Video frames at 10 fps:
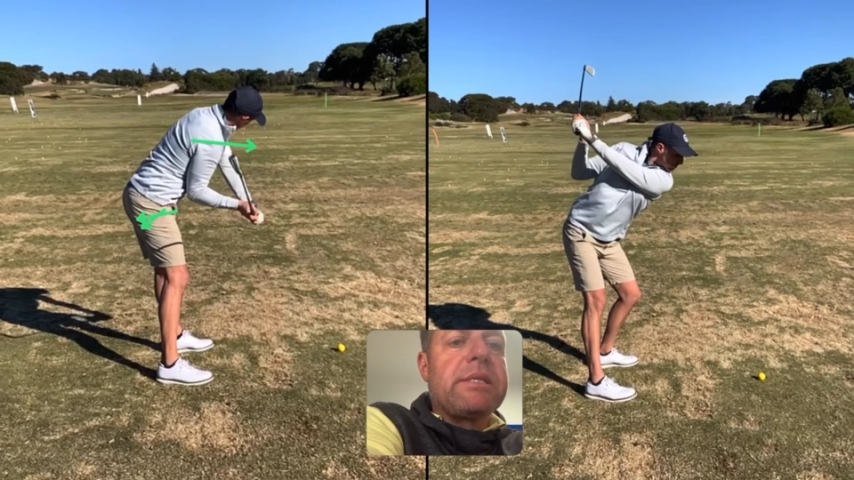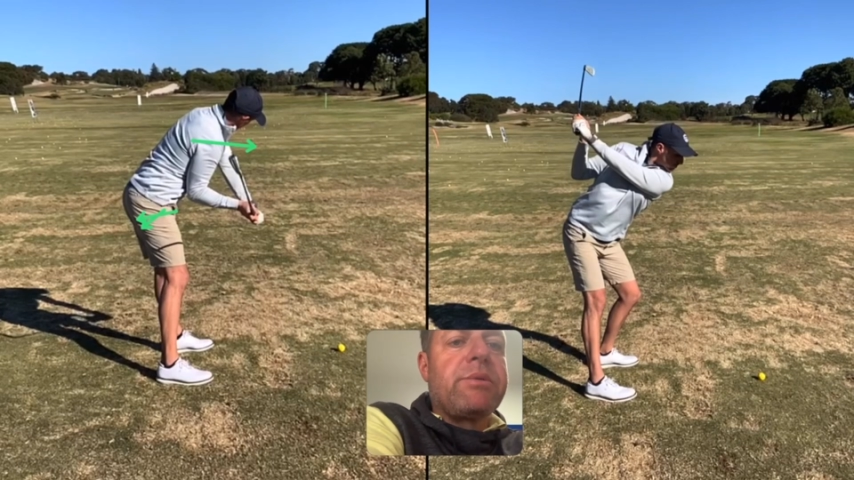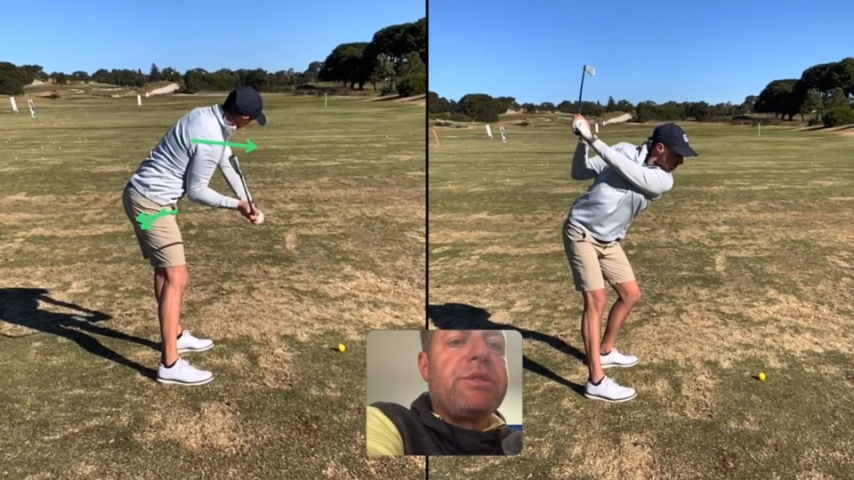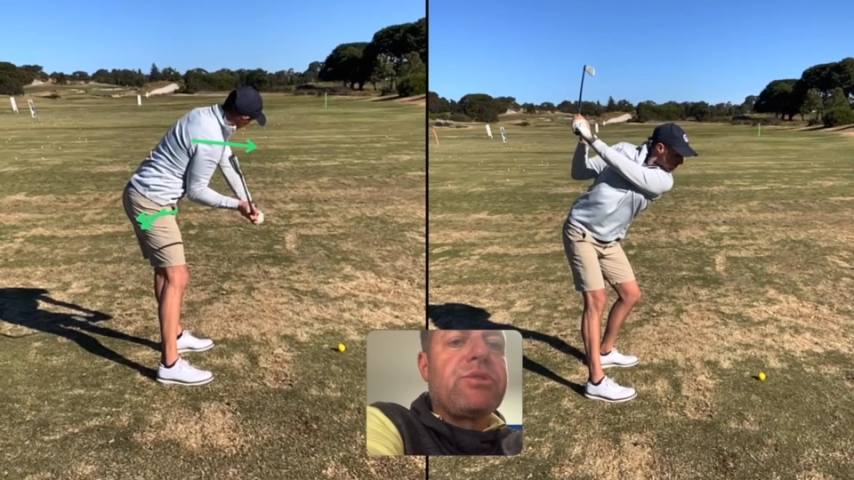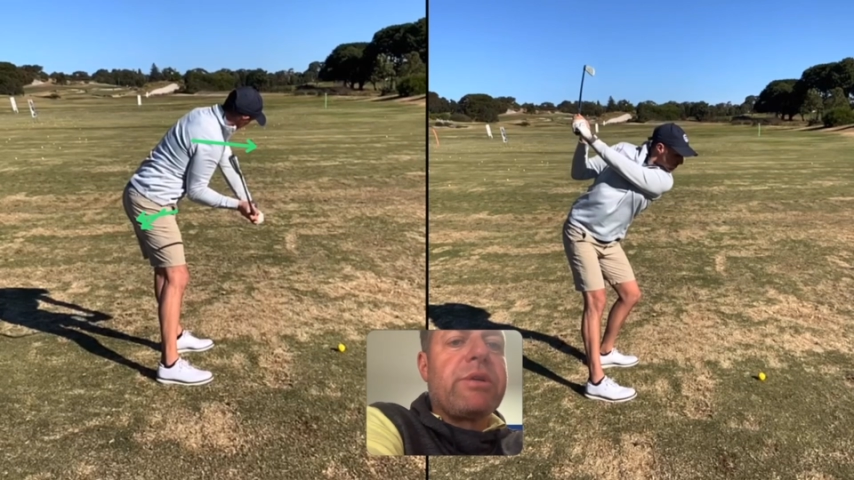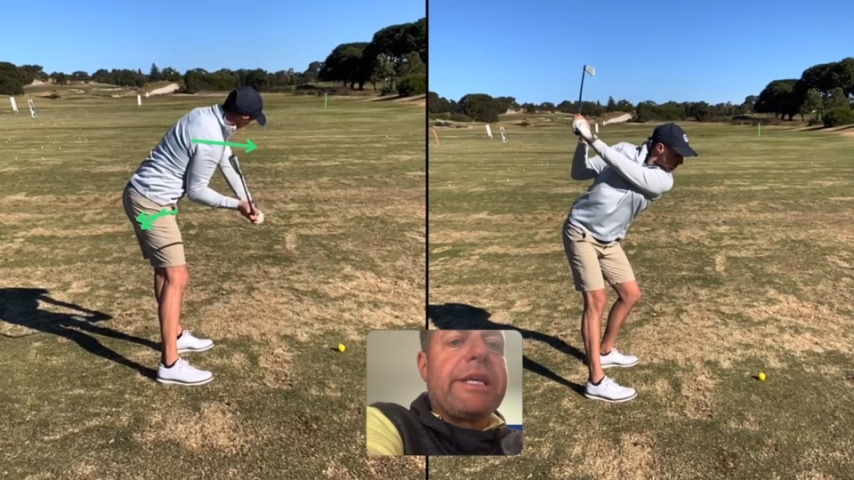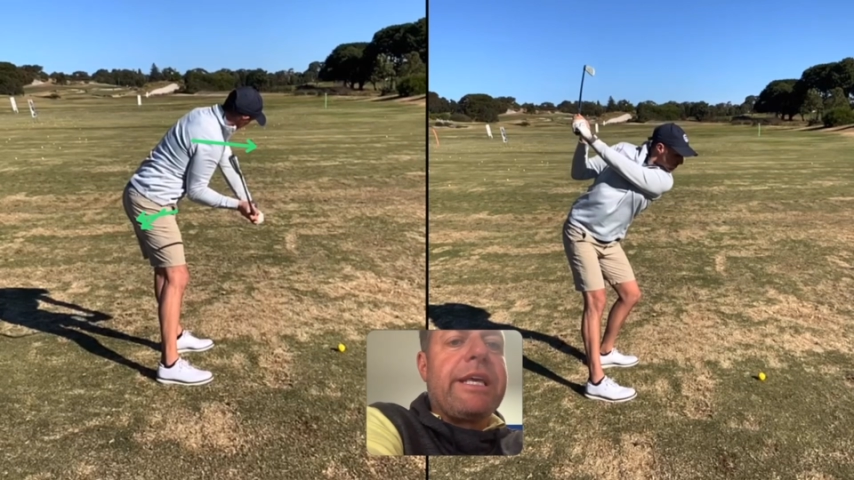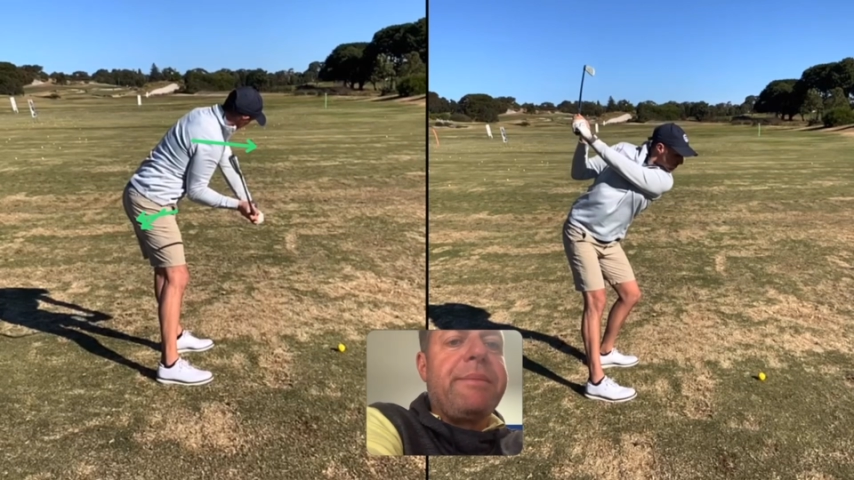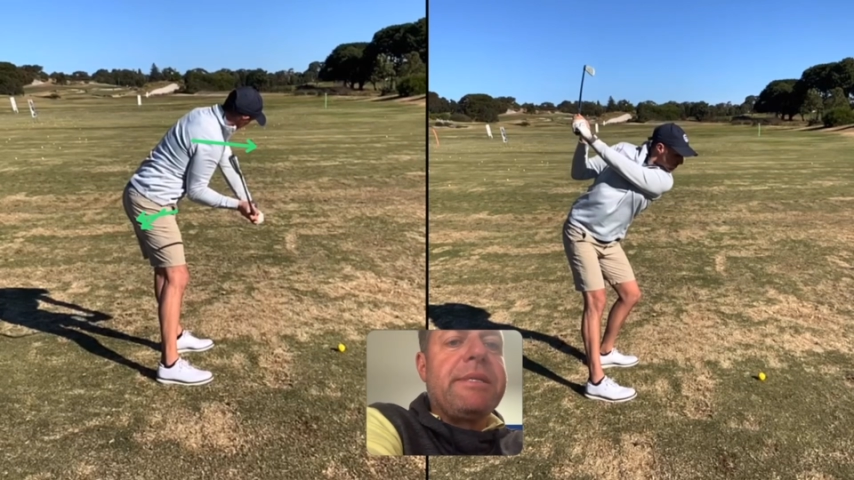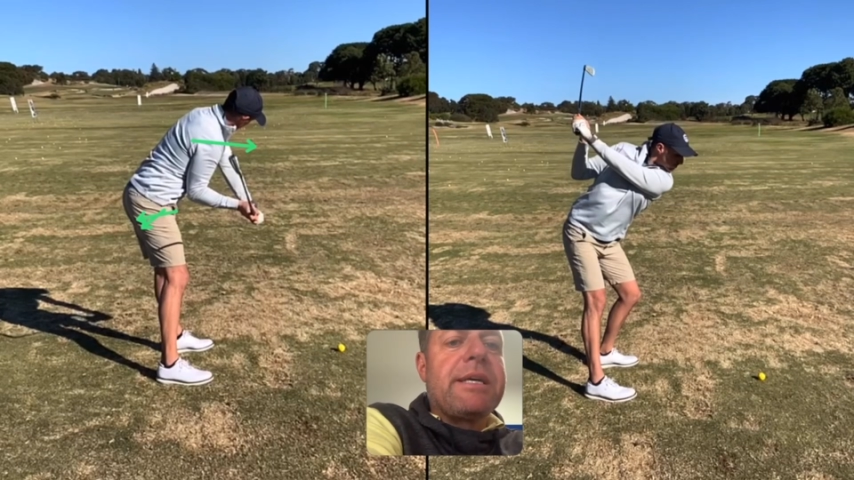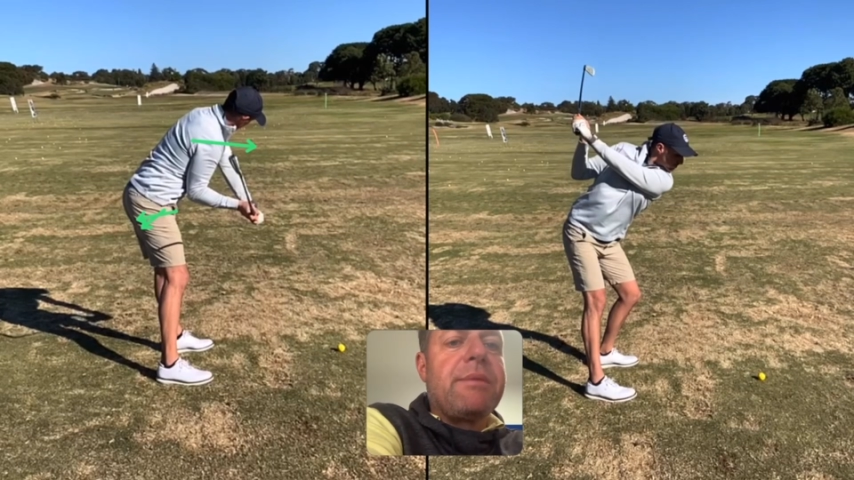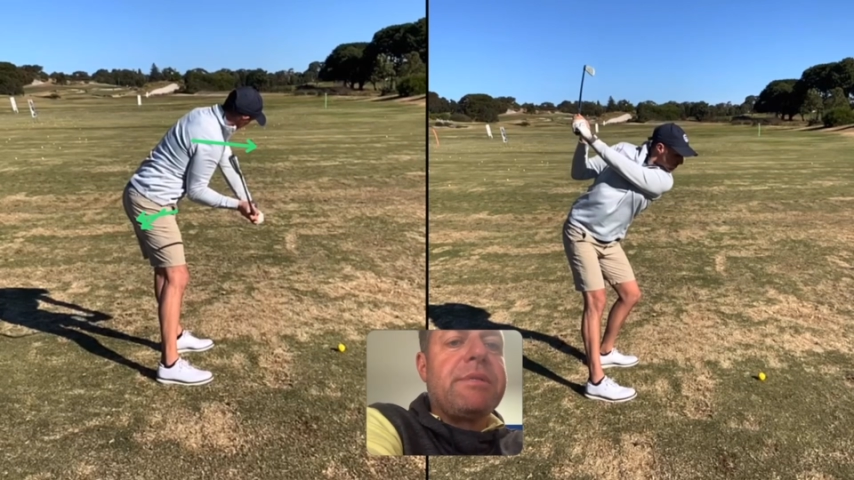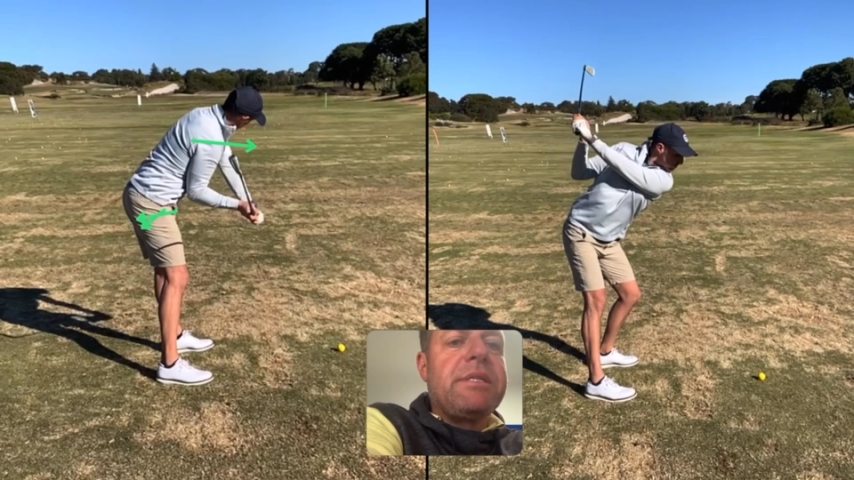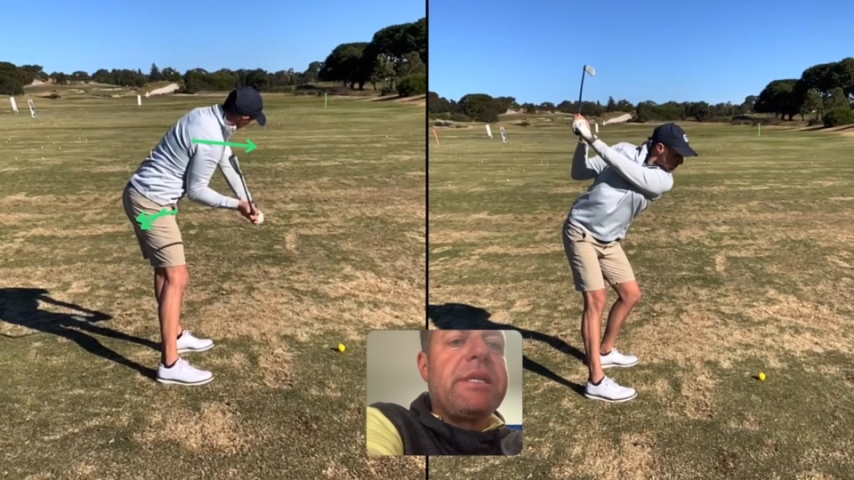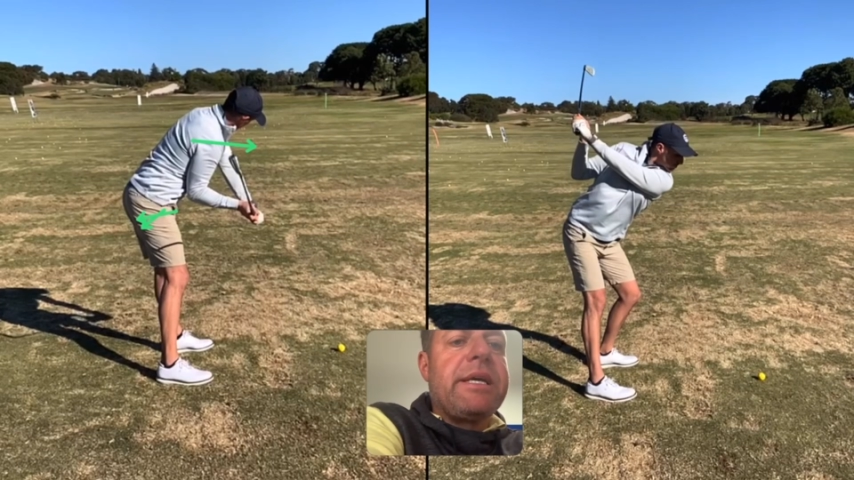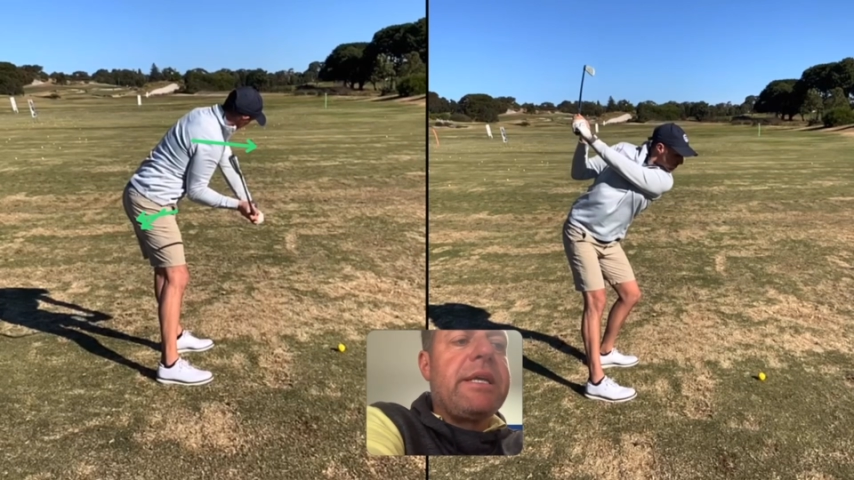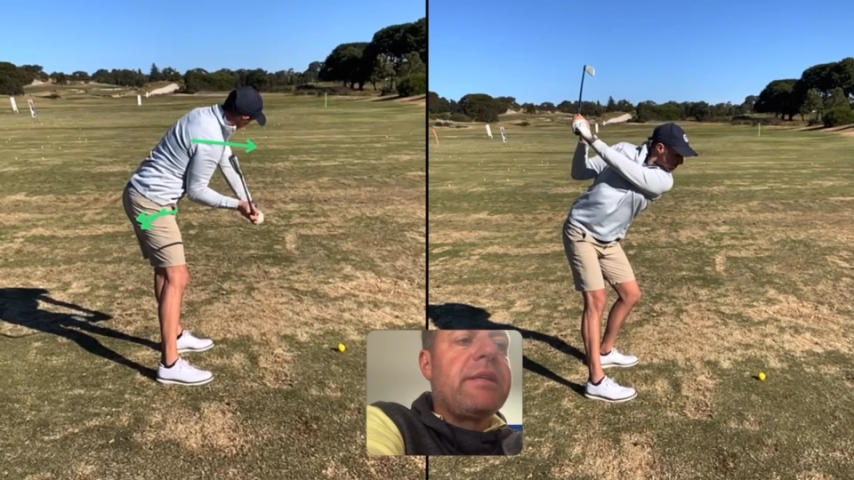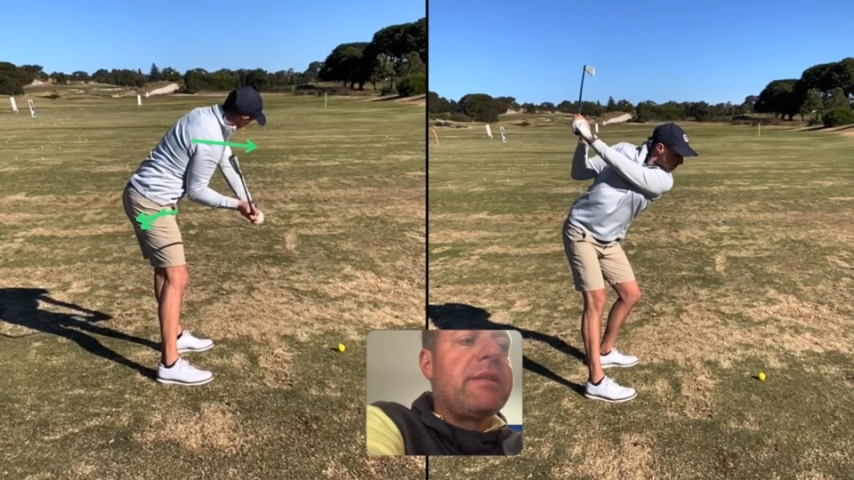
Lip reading: so he's trying to keep his arms in to hit it,